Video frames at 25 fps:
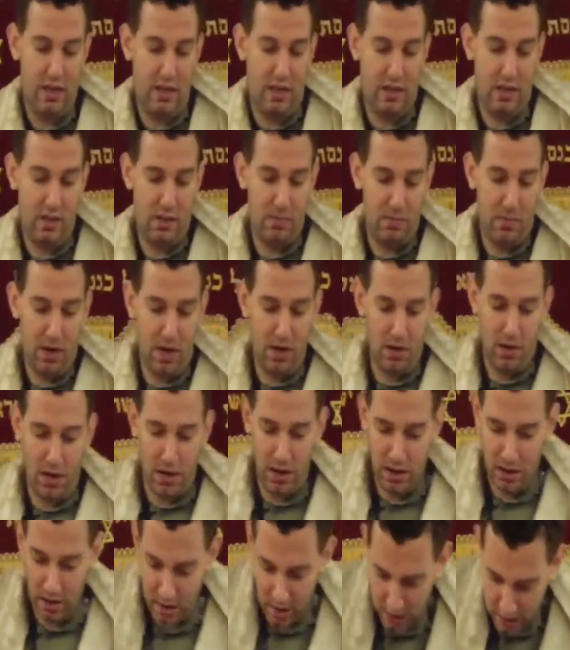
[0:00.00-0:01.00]
a
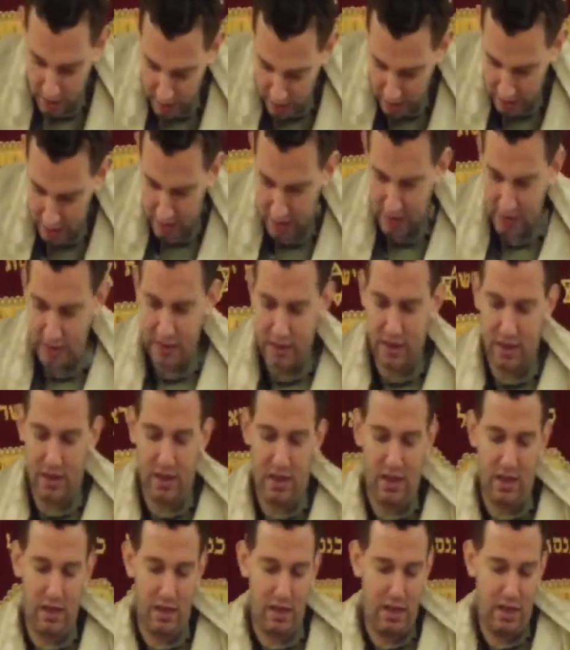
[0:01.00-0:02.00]
Gemara, and
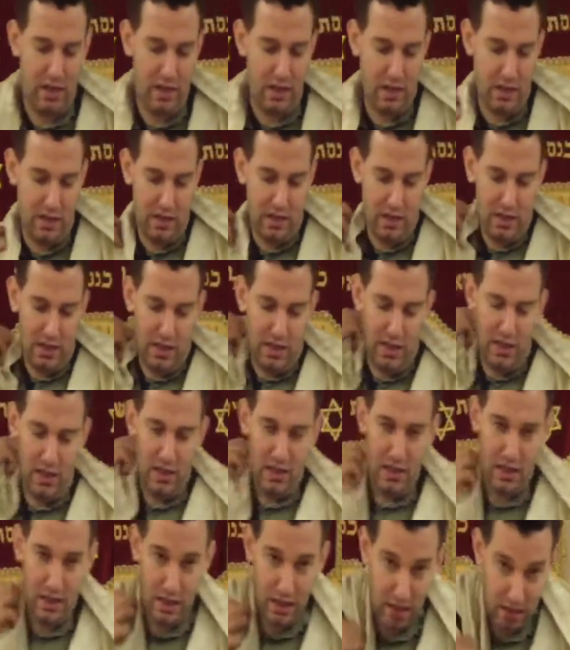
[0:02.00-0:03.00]
uh, and and then
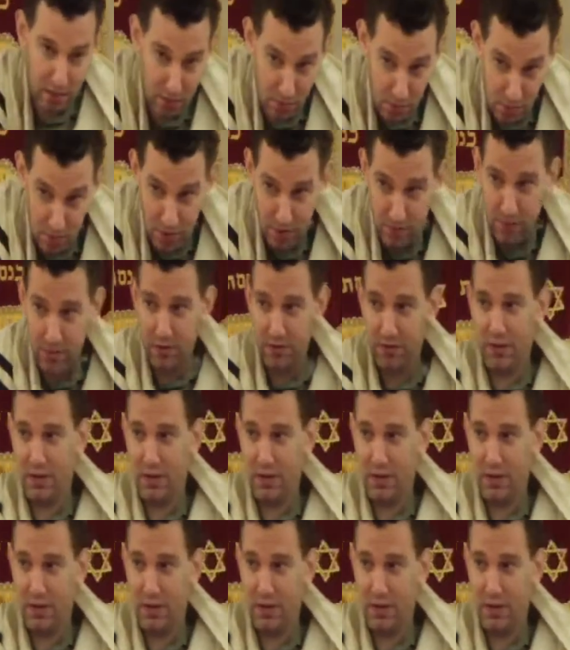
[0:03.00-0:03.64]
uh, whoever's